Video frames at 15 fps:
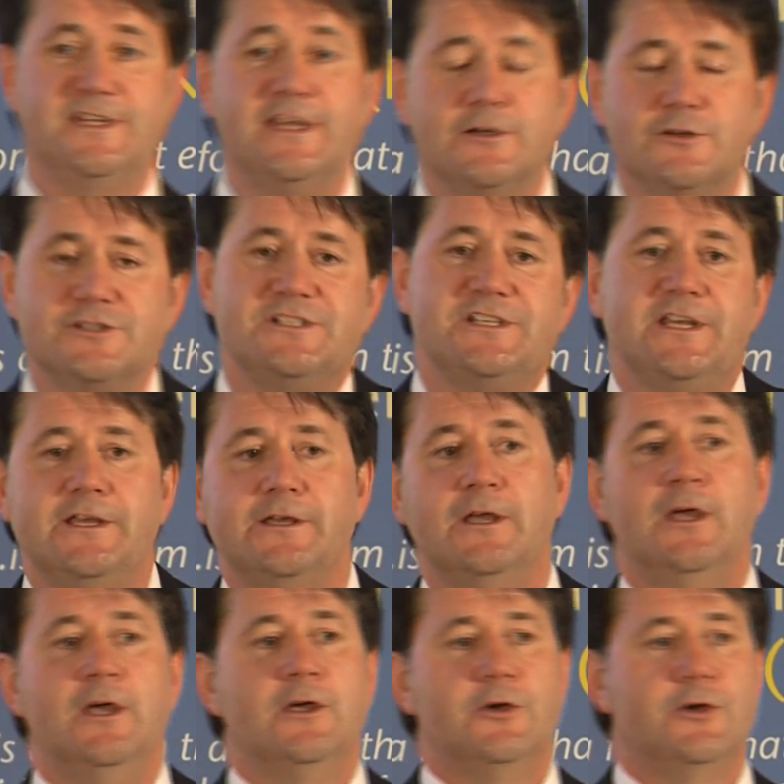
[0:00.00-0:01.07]
He or she
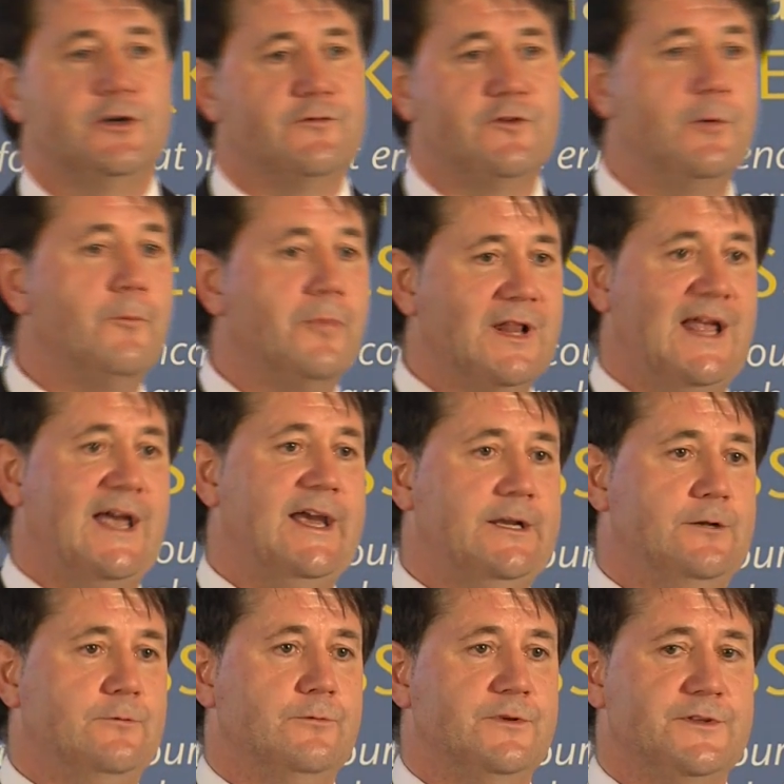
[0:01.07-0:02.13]
could have
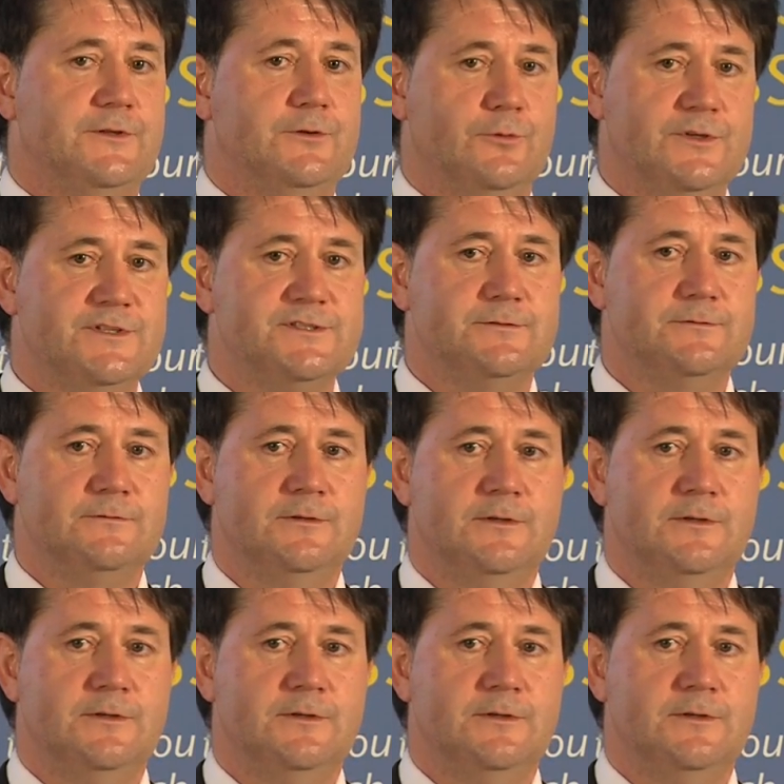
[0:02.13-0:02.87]
complied with the notice.